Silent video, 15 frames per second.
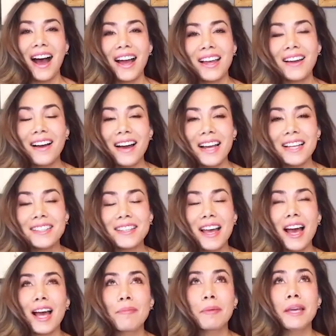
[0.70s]
Hi guys,
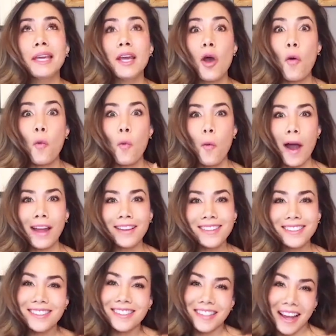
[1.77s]
happy
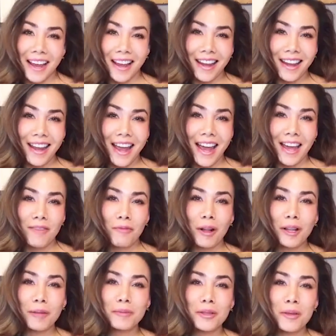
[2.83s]
Wednesday and
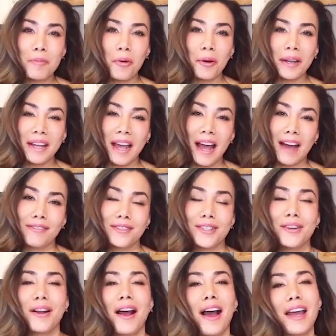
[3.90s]
welcome to the morning
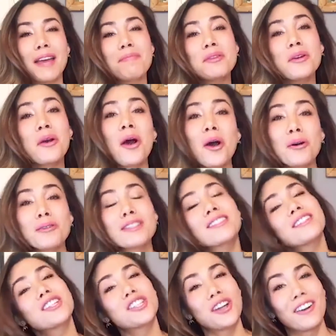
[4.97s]
after. I am your host,
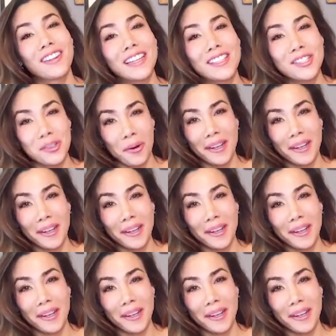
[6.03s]
Sharleen